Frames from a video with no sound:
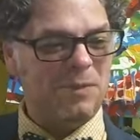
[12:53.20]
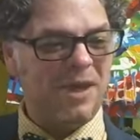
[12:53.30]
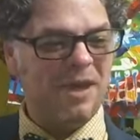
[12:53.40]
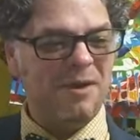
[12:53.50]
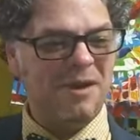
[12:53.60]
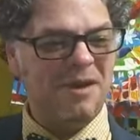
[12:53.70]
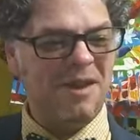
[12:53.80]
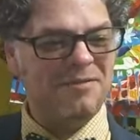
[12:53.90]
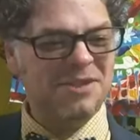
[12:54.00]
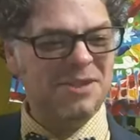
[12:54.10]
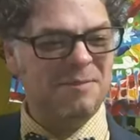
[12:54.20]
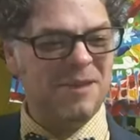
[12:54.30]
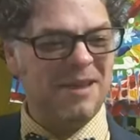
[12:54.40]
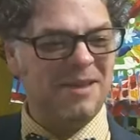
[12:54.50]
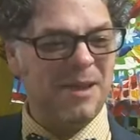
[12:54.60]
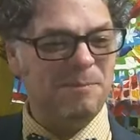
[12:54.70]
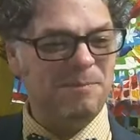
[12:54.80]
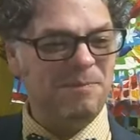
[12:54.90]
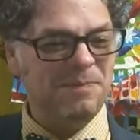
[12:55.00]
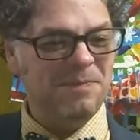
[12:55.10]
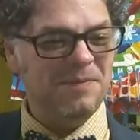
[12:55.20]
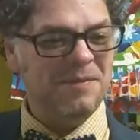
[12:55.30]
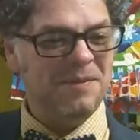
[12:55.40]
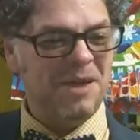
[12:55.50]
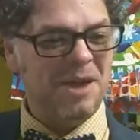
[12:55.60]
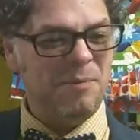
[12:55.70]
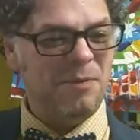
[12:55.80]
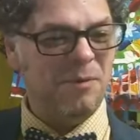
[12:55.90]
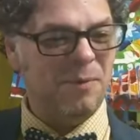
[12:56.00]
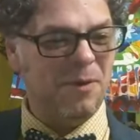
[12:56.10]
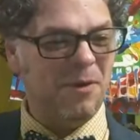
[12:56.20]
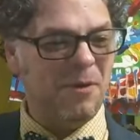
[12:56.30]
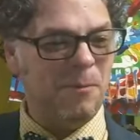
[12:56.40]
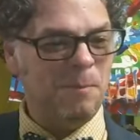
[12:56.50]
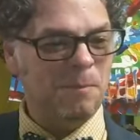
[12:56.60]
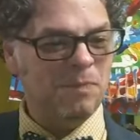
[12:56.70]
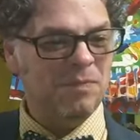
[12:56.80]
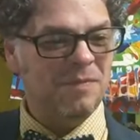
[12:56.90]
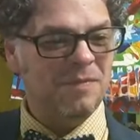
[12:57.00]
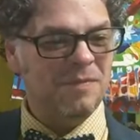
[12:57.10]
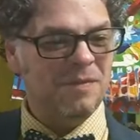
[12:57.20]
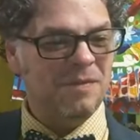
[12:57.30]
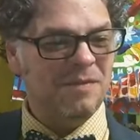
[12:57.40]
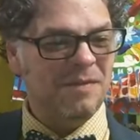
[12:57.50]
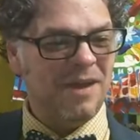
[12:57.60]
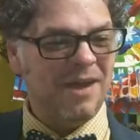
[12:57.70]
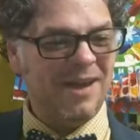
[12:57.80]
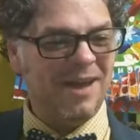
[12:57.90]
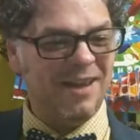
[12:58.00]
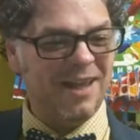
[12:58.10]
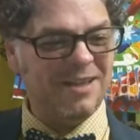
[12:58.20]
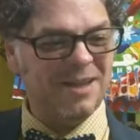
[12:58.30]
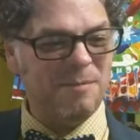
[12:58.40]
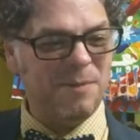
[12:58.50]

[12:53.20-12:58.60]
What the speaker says: Yeah, I'll have something like that. Emperbergo. I kind of like the